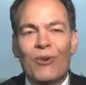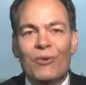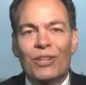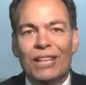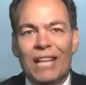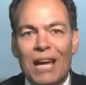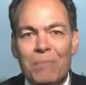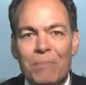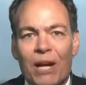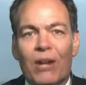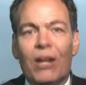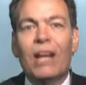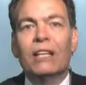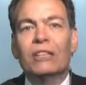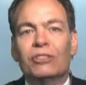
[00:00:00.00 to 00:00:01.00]
over again,
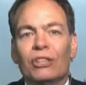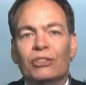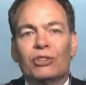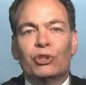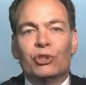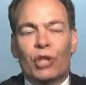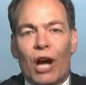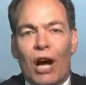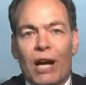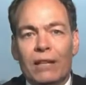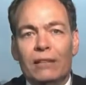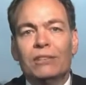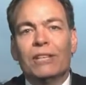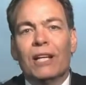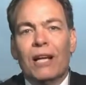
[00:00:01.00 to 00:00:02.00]
Bill. It's just
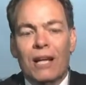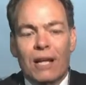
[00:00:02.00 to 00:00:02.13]
drugs,